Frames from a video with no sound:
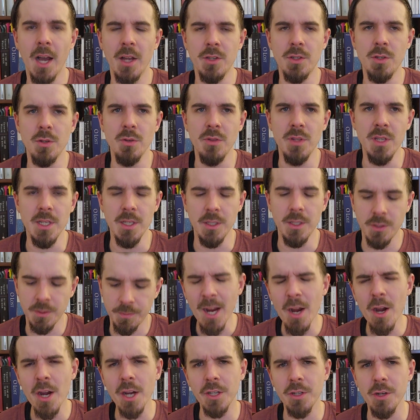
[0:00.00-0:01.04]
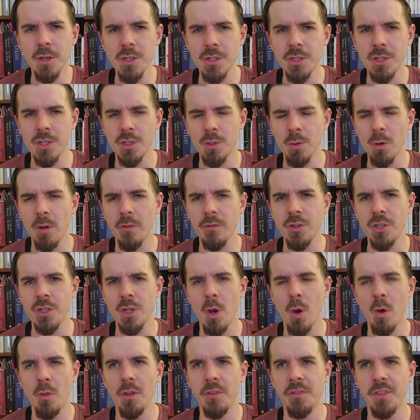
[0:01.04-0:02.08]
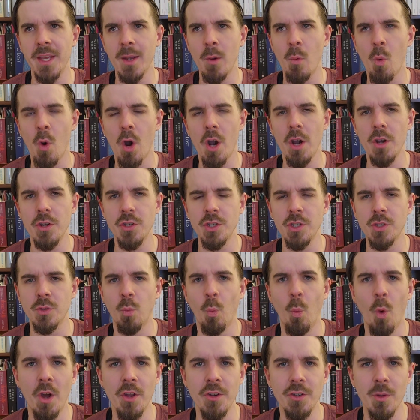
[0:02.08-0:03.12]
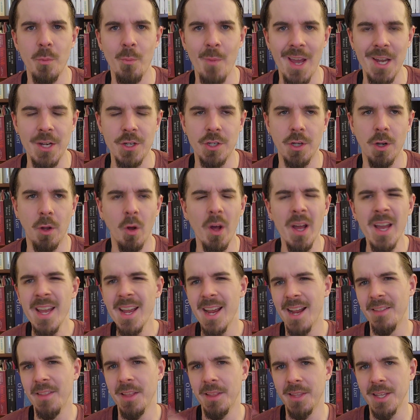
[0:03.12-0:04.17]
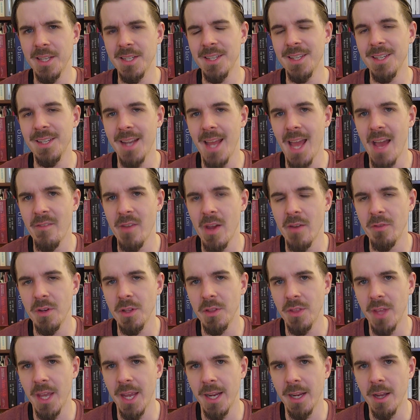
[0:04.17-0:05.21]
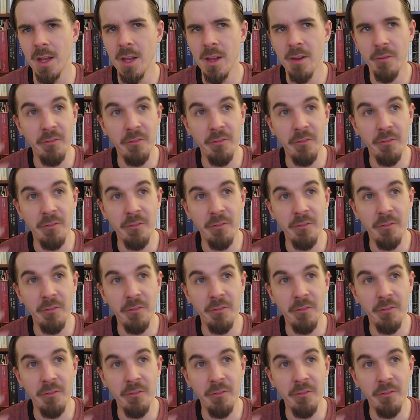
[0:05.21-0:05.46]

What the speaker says: to these characters, to sort of show that they weren't just one-dimensional and that they didn't have everything